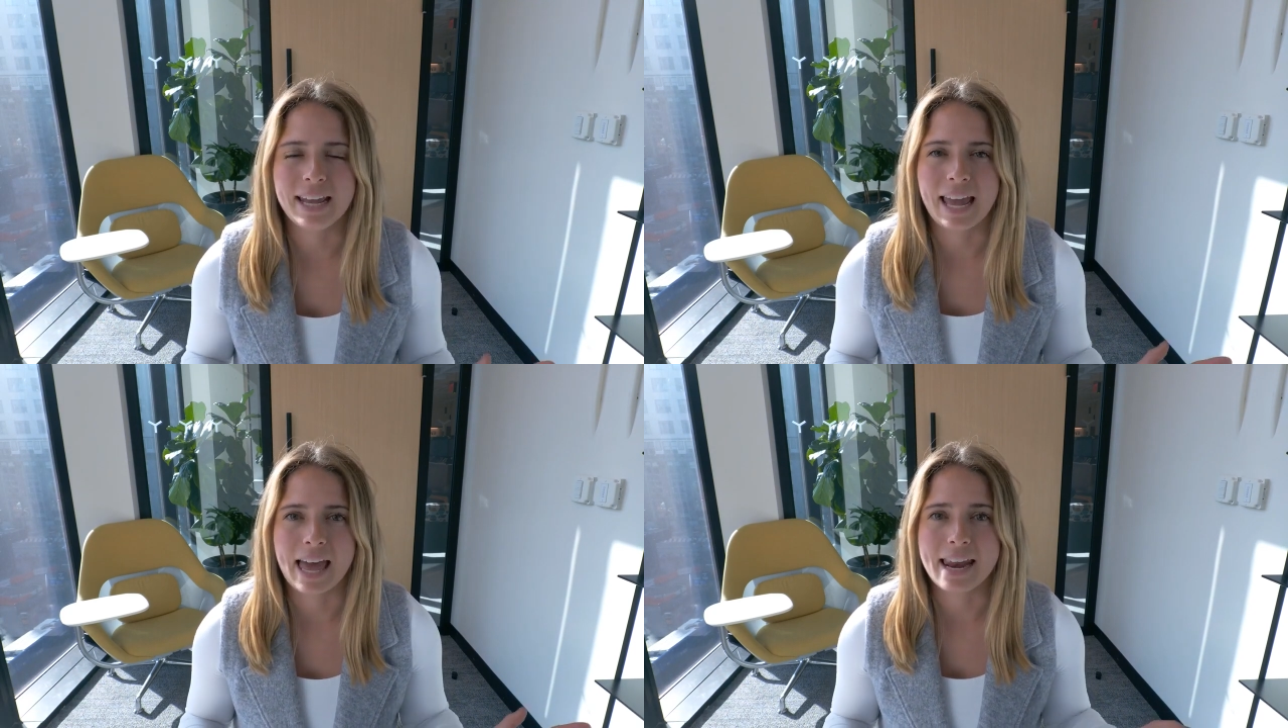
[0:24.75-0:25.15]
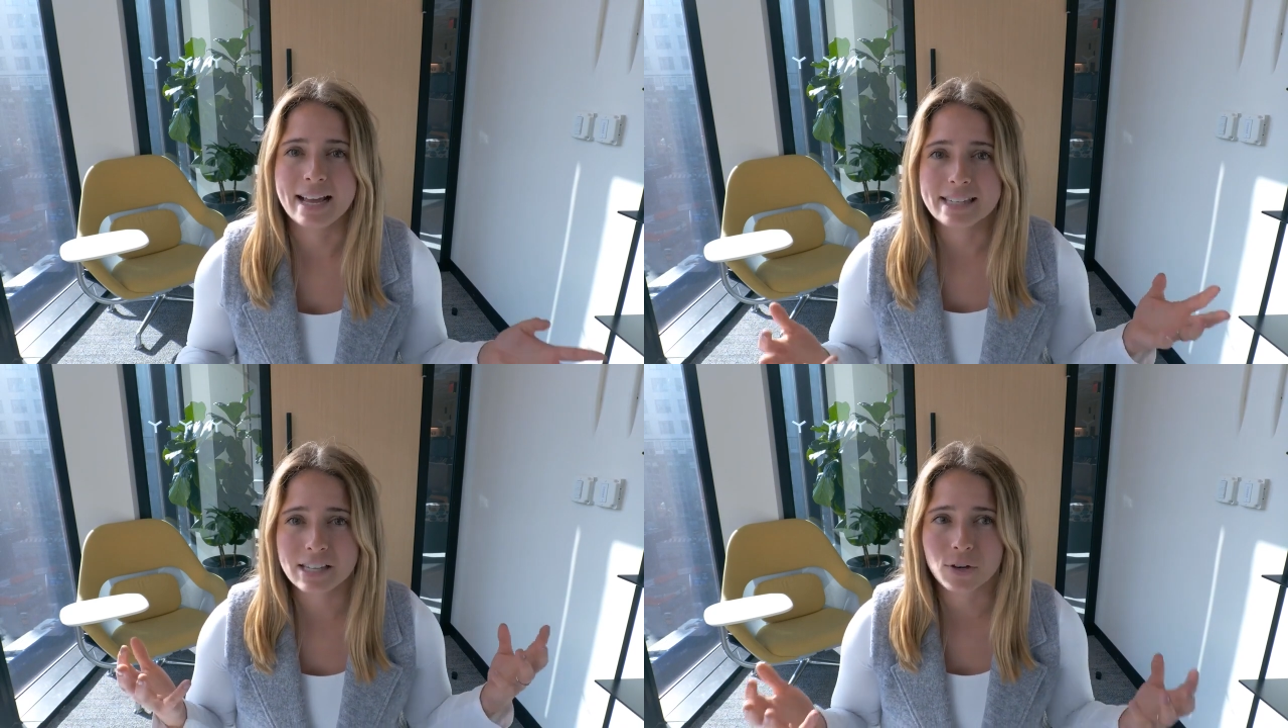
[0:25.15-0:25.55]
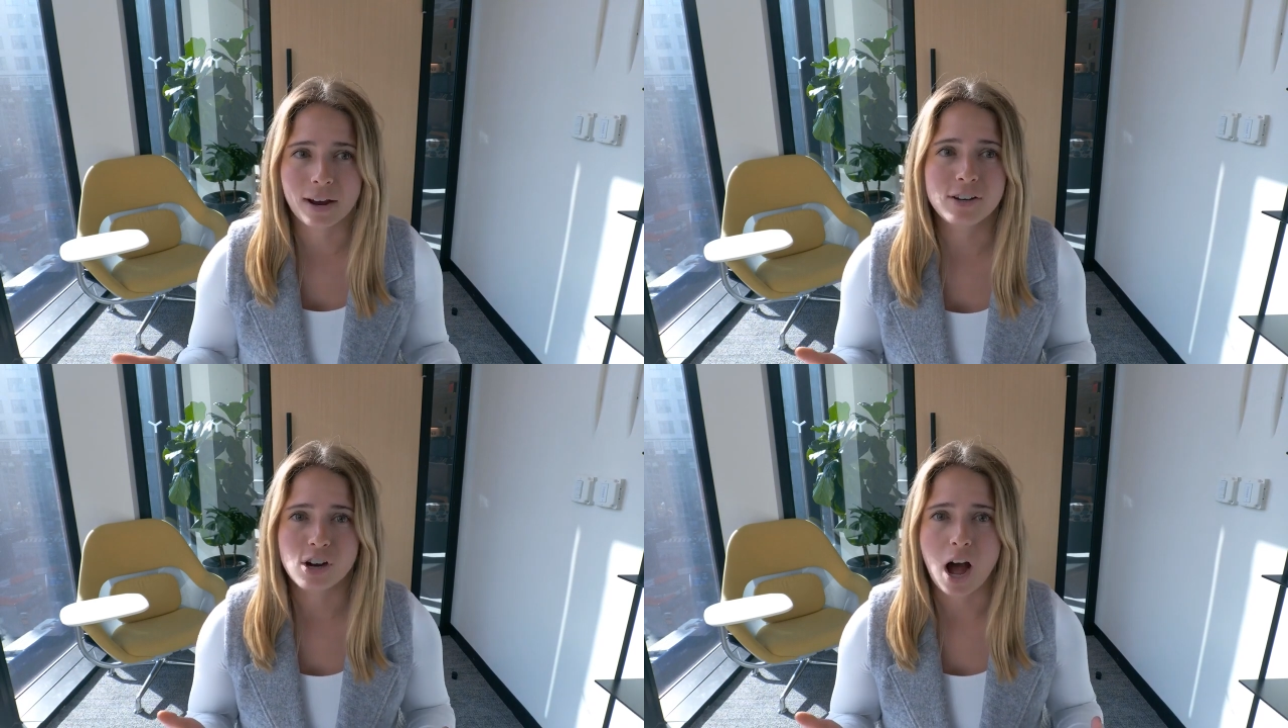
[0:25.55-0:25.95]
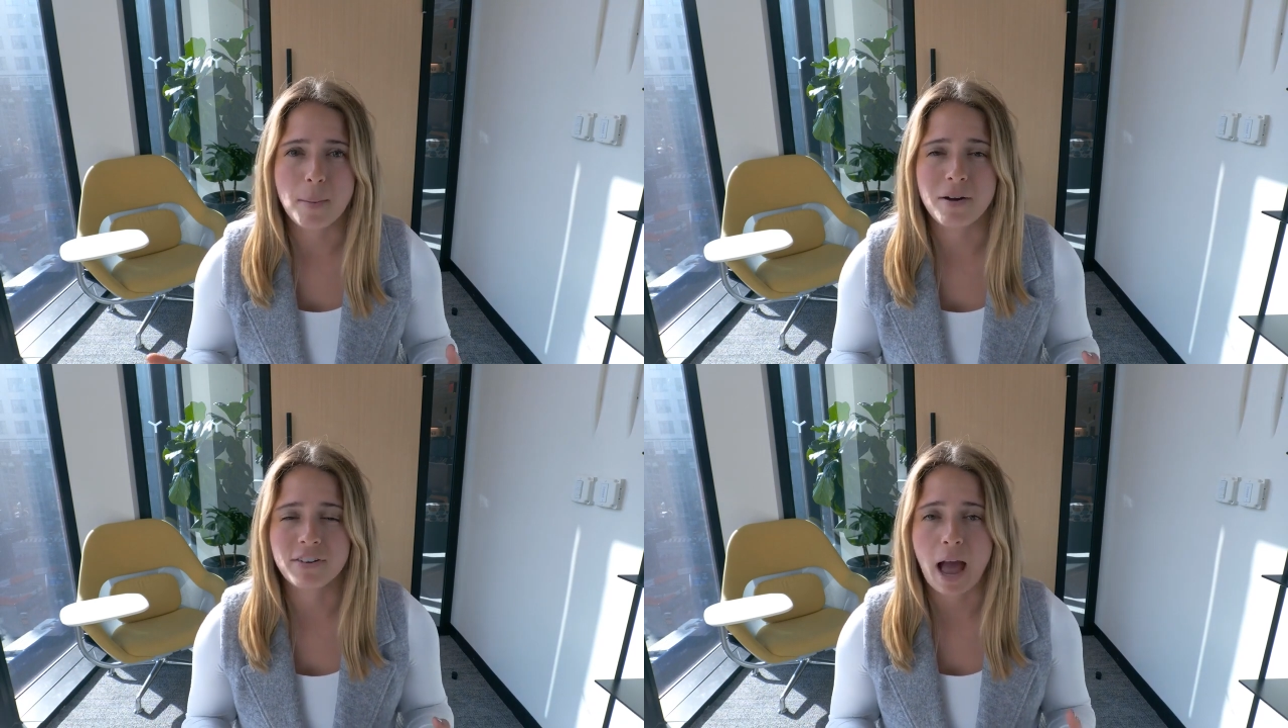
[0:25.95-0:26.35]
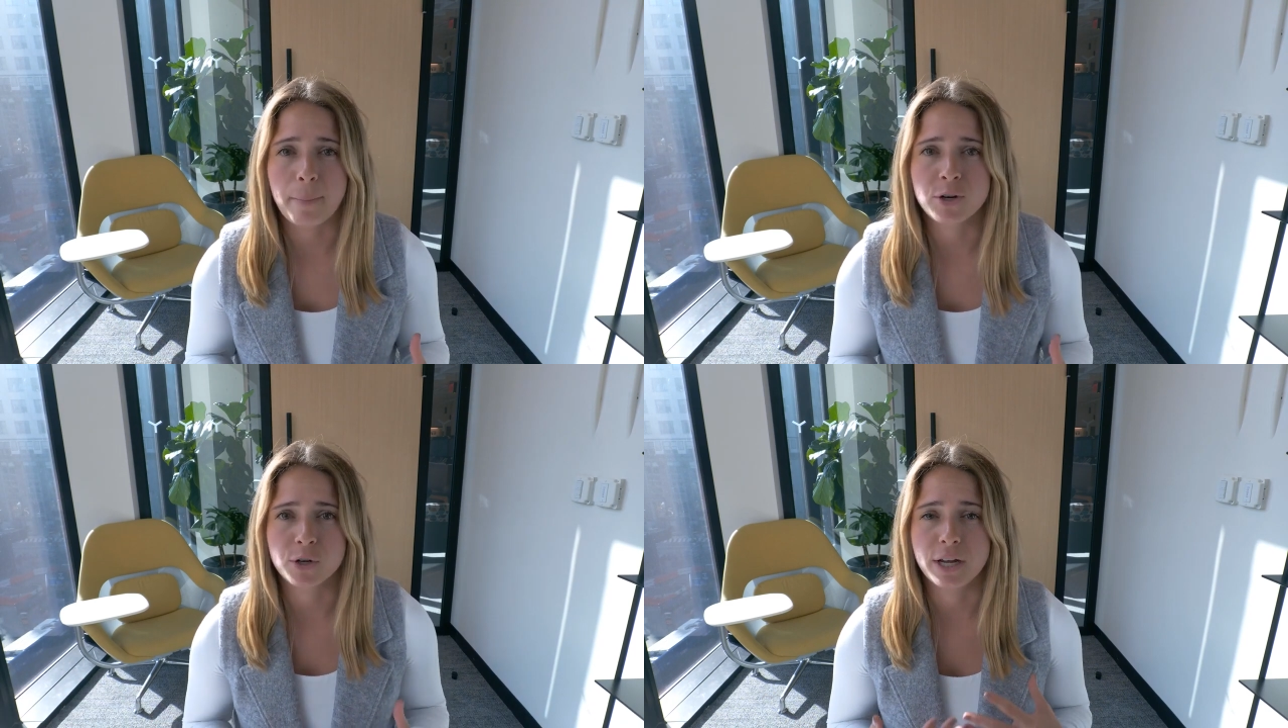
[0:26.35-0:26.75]
and it does a great job of
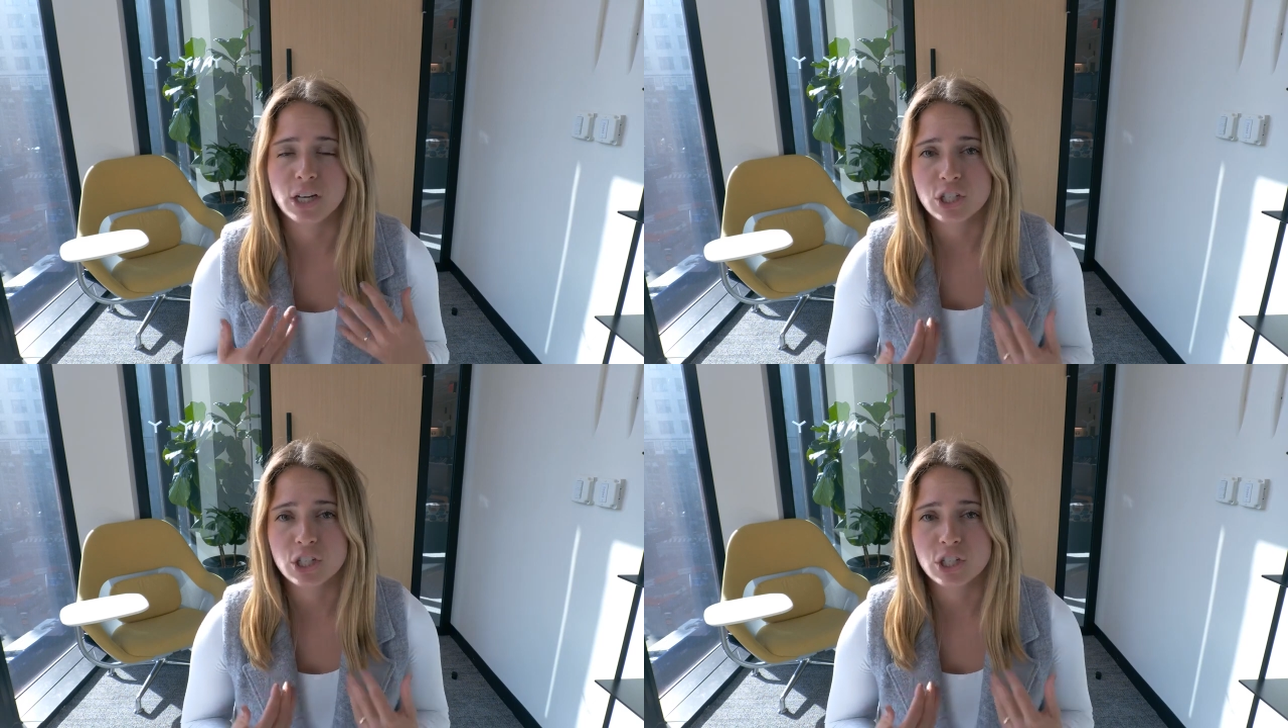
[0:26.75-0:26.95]
capturing